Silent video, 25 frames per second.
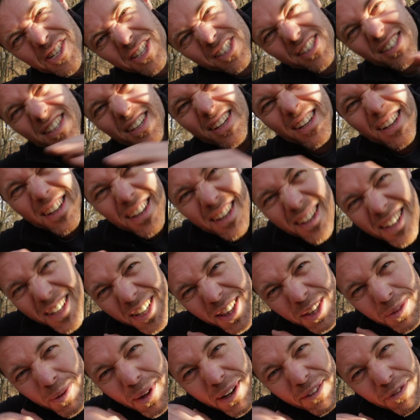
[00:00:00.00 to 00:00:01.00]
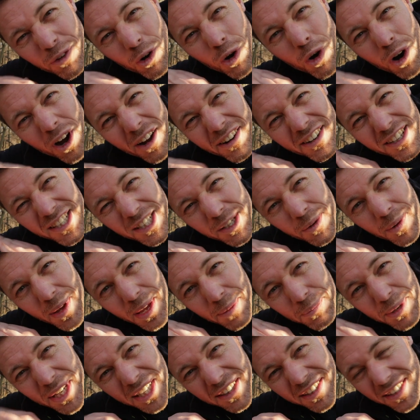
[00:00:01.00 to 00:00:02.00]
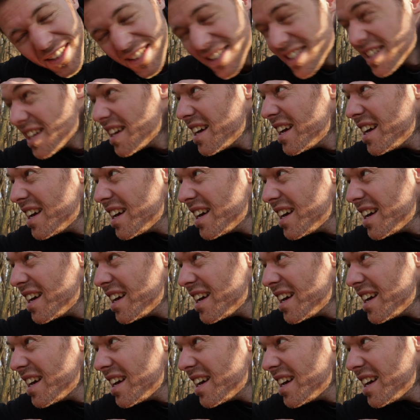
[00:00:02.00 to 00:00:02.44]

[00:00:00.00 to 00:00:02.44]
it's 2400 square meters,